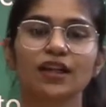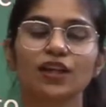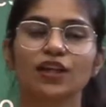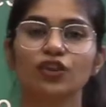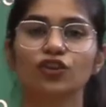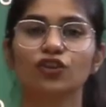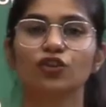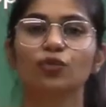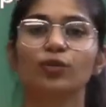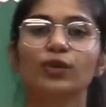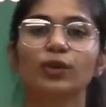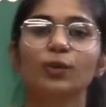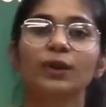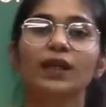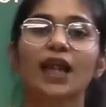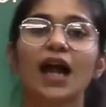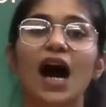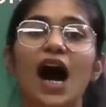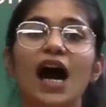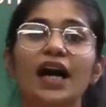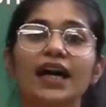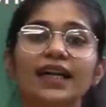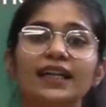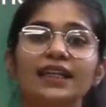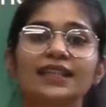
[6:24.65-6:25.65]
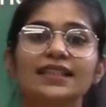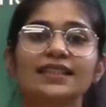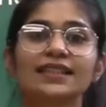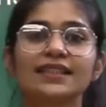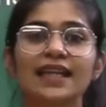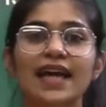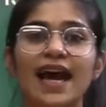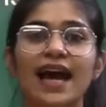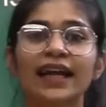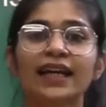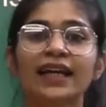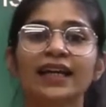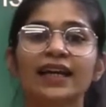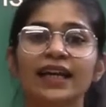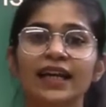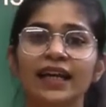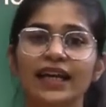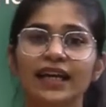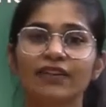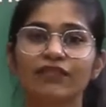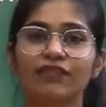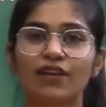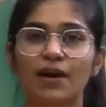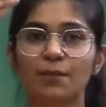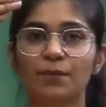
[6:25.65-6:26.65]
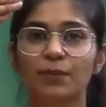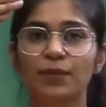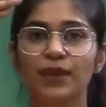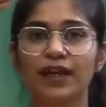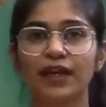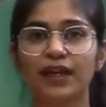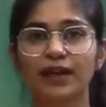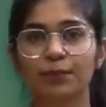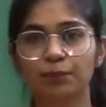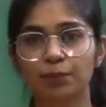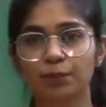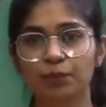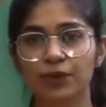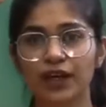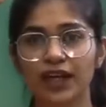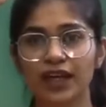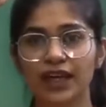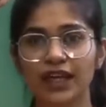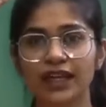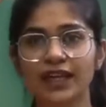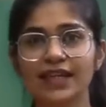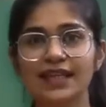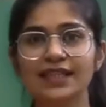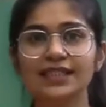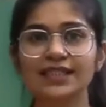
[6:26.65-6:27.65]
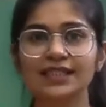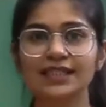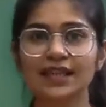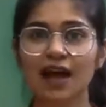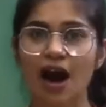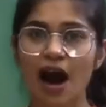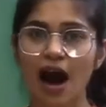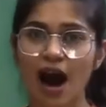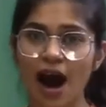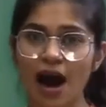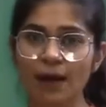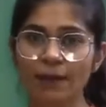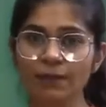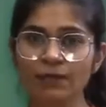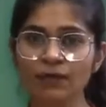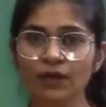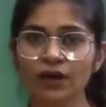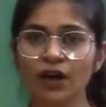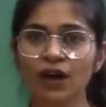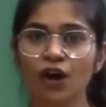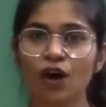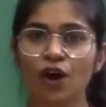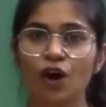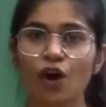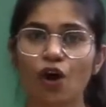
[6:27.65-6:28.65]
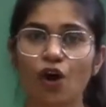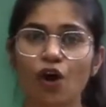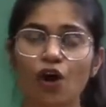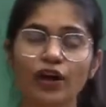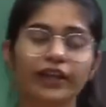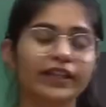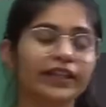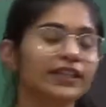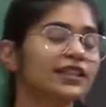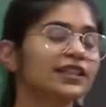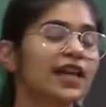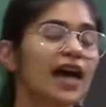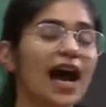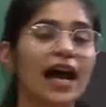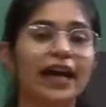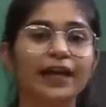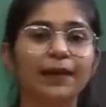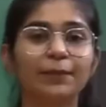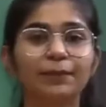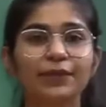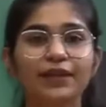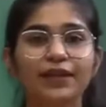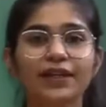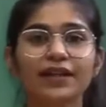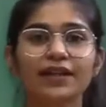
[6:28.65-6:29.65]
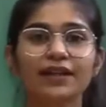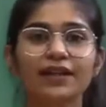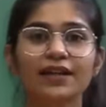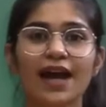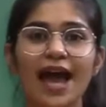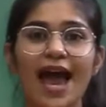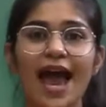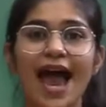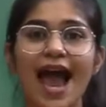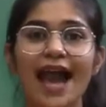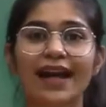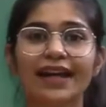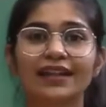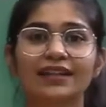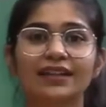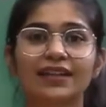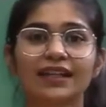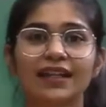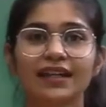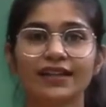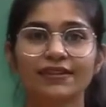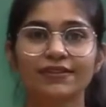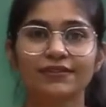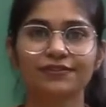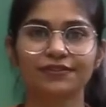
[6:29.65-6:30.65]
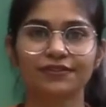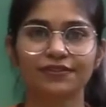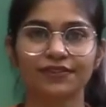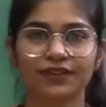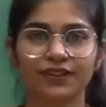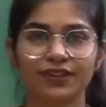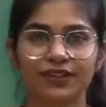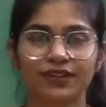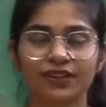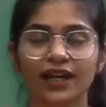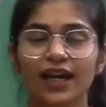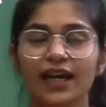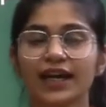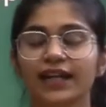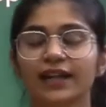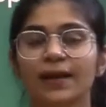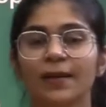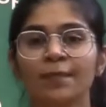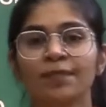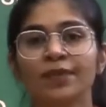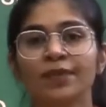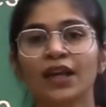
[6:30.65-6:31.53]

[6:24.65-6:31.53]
So we will understand if our brain is calm or it's hyperactive, right?